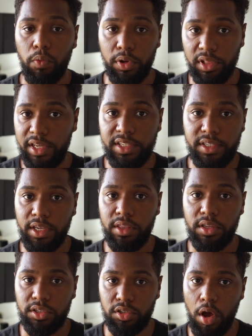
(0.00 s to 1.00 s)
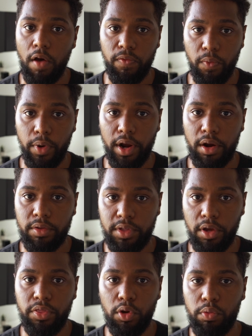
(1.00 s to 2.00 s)
releasing the software.
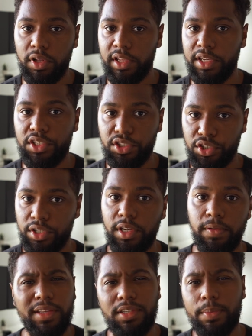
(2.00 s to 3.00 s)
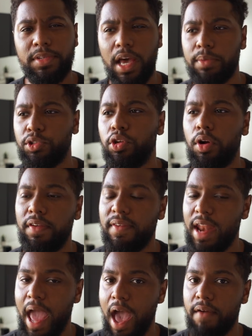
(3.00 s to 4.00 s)
They're the release chief. And sometimes you don't
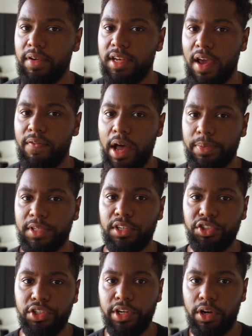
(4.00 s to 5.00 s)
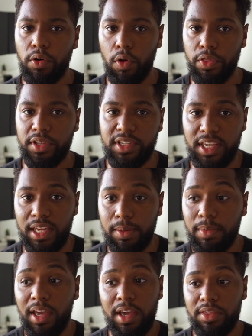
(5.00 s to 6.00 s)
even have a DevOps engineer on the team.